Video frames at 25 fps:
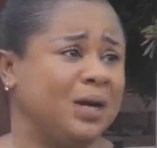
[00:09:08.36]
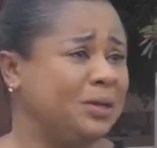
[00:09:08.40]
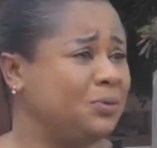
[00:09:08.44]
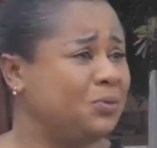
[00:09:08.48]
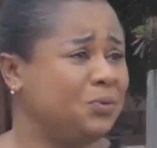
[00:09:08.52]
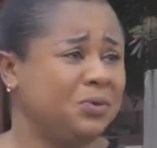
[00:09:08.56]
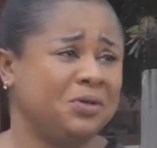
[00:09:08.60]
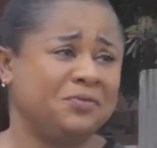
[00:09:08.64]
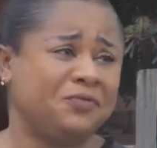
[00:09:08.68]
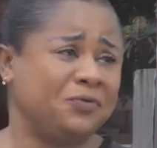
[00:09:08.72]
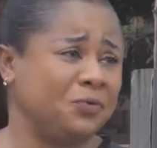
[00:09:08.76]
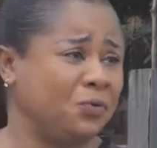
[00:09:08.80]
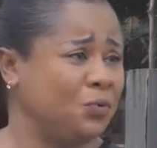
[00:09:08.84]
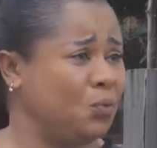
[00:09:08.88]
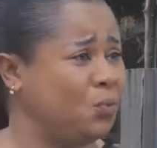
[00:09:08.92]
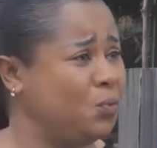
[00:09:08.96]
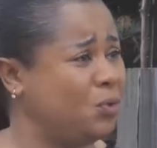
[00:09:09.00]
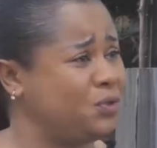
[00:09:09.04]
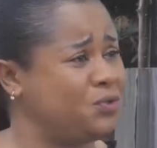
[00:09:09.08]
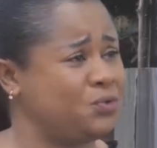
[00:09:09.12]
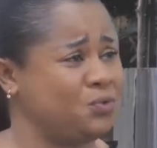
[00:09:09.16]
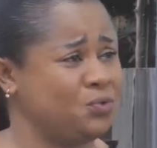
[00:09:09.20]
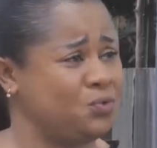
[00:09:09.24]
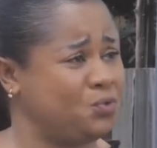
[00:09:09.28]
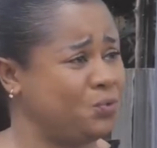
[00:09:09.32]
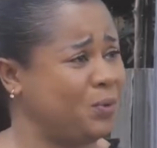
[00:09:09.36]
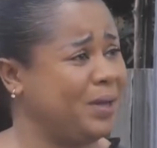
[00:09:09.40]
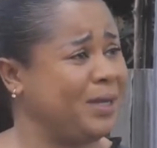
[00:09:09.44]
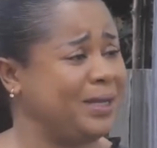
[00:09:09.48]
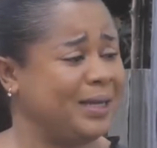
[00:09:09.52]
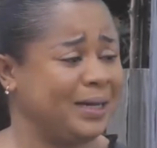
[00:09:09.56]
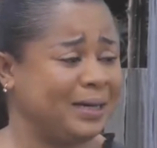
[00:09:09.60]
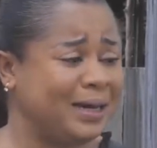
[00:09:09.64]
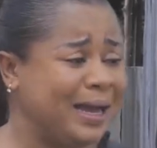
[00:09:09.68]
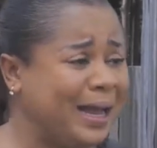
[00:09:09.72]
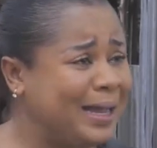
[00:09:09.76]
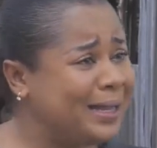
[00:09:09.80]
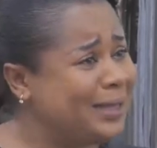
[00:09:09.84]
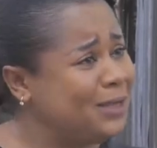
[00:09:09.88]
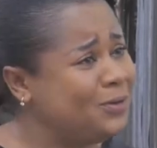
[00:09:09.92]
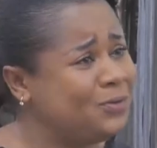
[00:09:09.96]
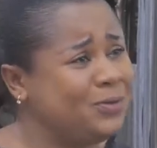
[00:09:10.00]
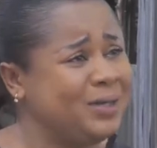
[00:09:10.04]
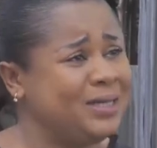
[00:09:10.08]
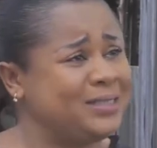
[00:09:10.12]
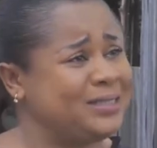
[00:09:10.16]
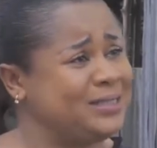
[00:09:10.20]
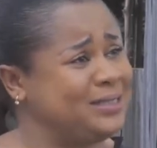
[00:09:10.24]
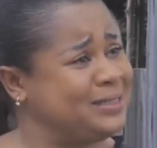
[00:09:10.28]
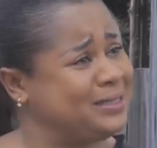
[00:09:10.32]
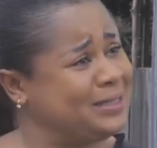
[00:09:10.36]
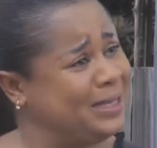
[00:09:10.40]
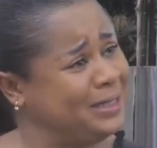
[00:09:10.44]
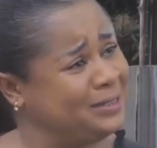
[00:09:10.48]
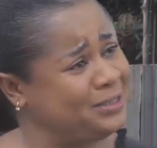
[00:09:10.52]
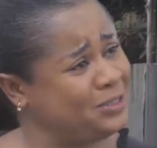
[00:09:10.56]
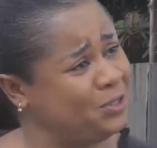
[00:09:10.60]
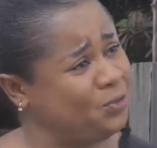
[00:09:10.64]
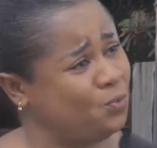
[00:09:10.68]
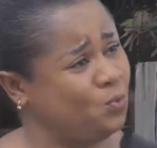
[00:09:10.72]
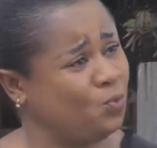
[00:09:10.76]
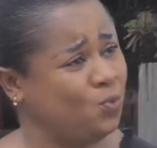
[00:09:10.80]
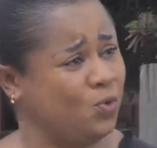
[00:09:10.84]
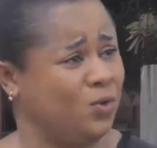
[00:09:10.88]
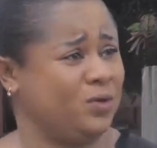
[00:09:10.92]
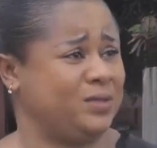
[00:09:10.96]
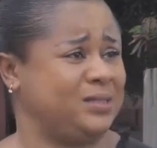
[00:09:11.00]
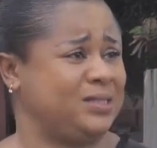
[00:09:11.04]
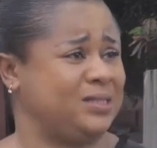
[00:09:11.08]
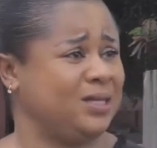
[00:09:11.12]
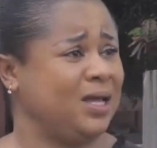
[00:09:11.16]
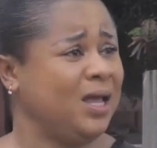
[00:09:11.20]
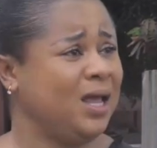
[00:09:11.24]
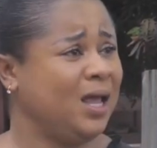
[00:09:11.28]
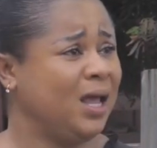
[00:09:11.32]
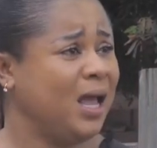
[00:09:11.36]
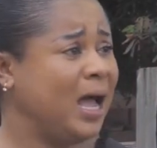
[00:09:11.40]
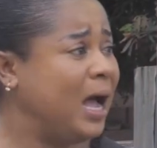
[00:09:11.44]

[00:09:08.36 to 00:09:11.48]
don't even know what to do again. Her illness is getting worse.